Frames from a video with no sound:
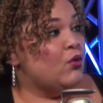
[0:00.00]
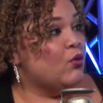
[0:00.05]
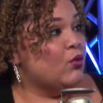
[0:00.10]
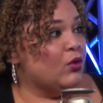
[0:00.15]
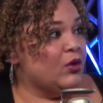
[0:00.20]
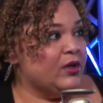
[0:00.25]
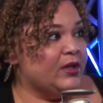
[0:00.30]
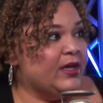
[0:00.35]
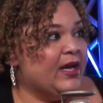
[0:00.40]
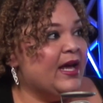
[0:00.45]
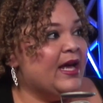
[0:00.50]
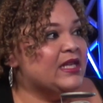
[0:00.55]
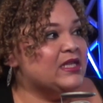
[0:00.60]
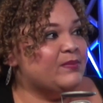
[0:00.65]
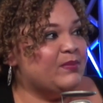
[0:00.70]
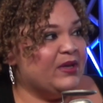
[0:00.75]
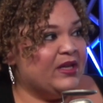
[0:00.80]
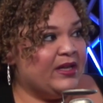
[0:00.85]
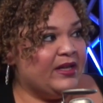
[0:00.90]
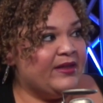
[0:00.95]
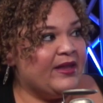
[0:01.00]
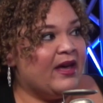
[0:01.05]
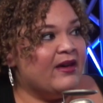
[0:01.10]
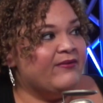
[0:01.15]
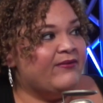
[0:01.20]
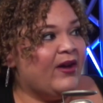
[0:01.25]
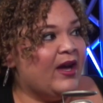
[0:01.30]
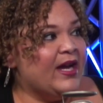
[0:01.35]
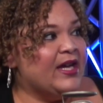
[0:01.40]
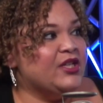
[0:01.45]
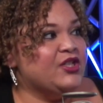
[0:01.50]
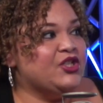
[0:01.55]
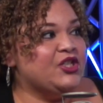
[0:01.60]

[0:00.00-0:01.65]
Horn has been in that fight.